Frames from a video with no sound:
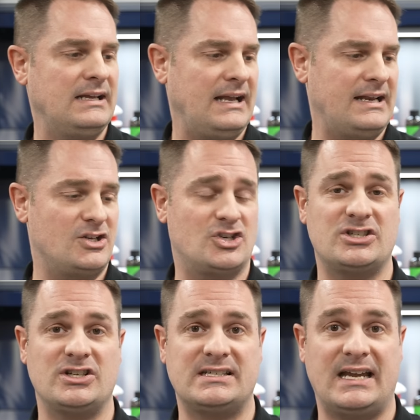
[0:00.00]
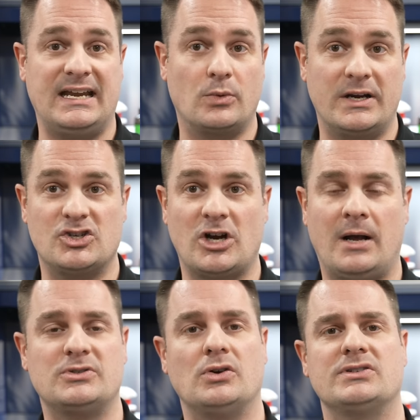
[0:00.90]
And it just does a great
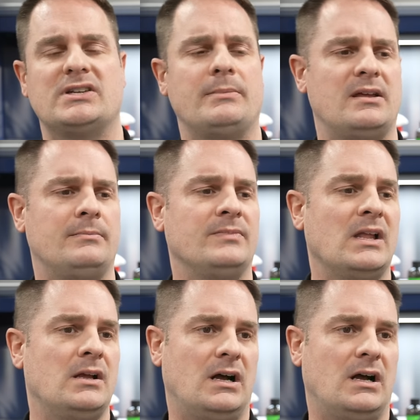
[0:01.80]
job. So some of them